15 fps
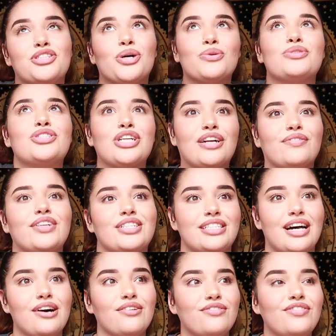Don't starve
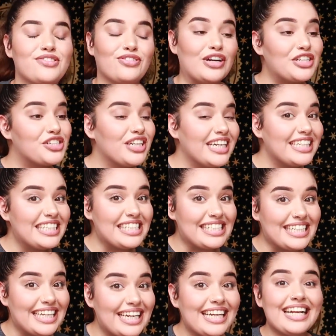yourself. It's frustrating to
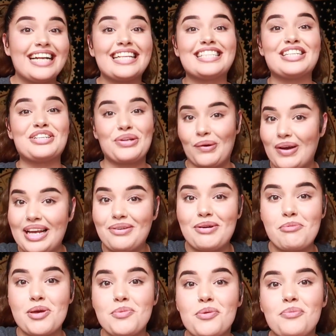see. It's annoying
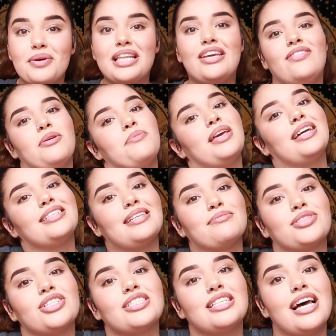when people believe it, because I'm
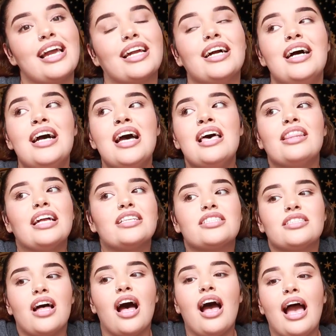just like, that's
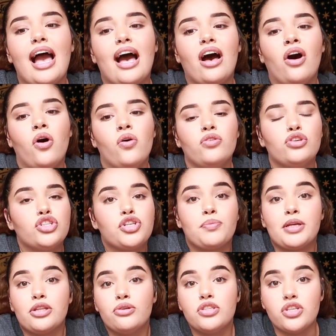not how you should
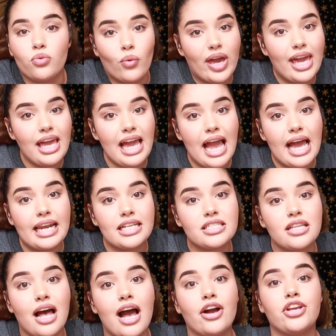be losing weight, and it's
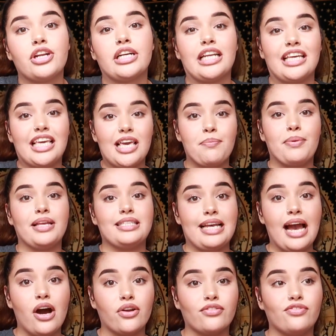not how you're gonna keep it
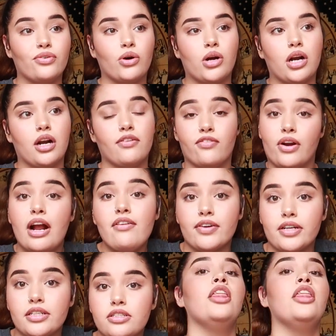down for forever.